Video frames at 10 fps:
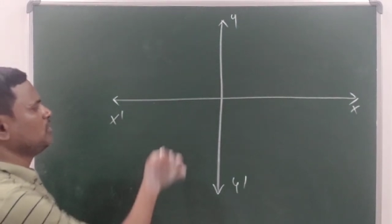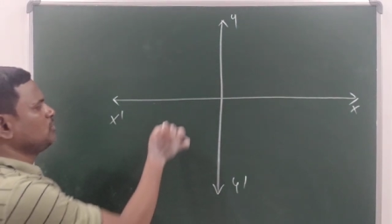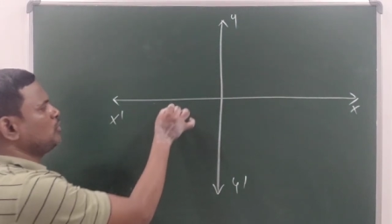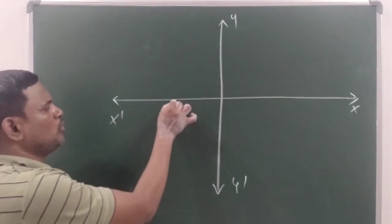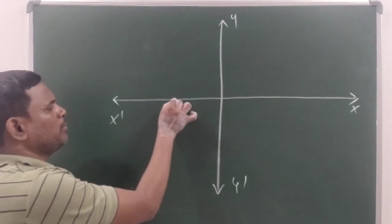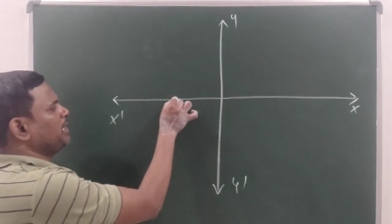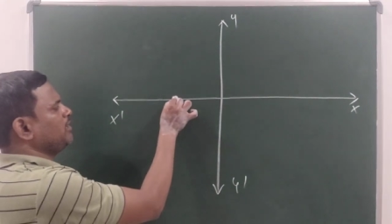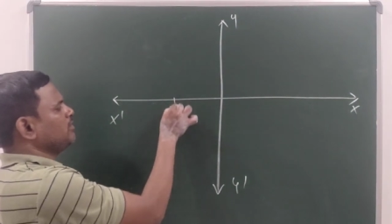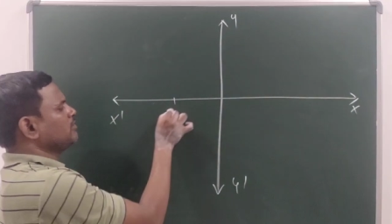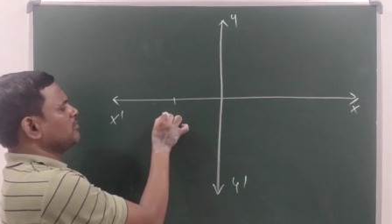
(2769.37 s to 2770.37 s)
So
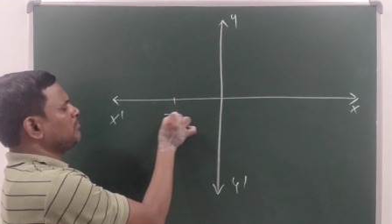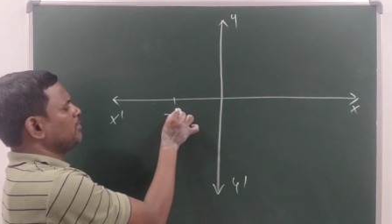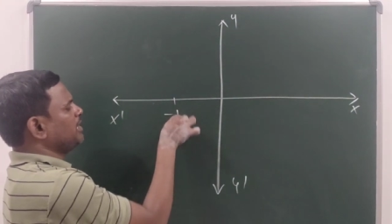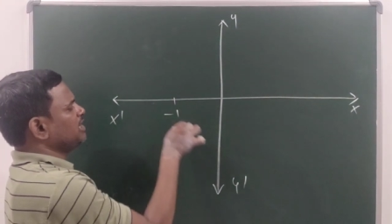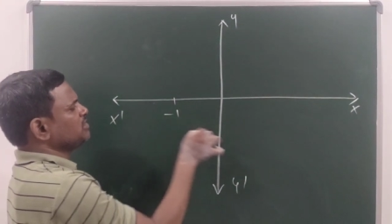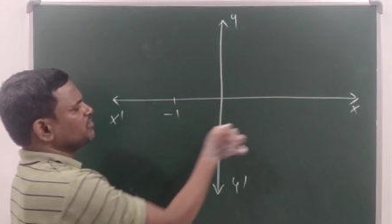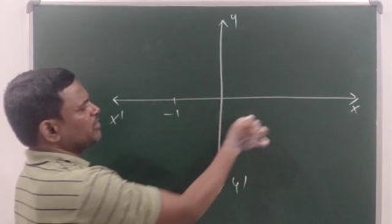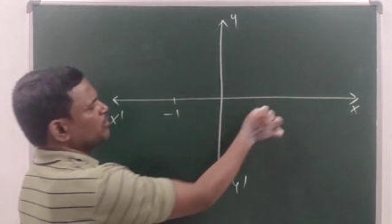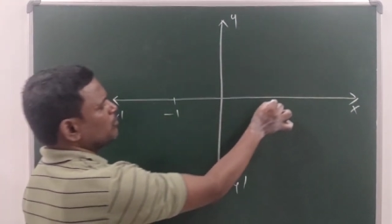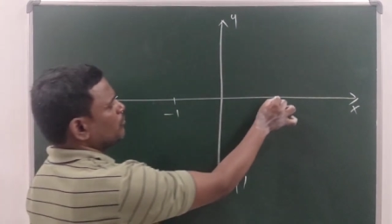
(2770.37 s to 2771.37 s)
domain minus
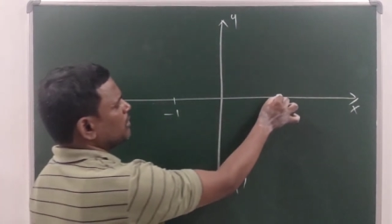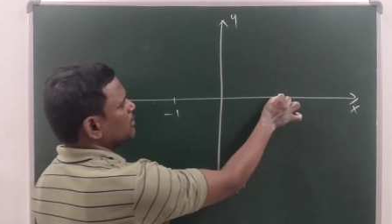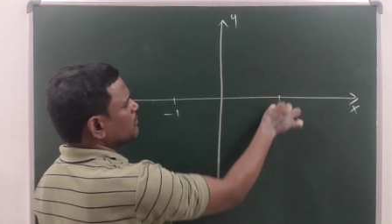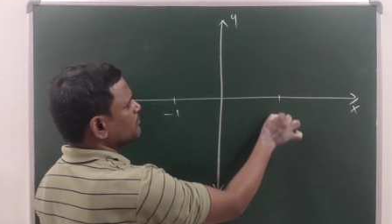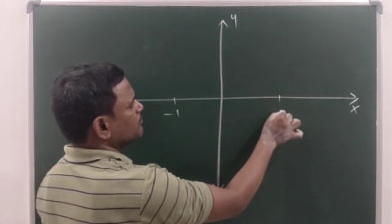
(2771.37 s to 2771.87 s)
1 to 1.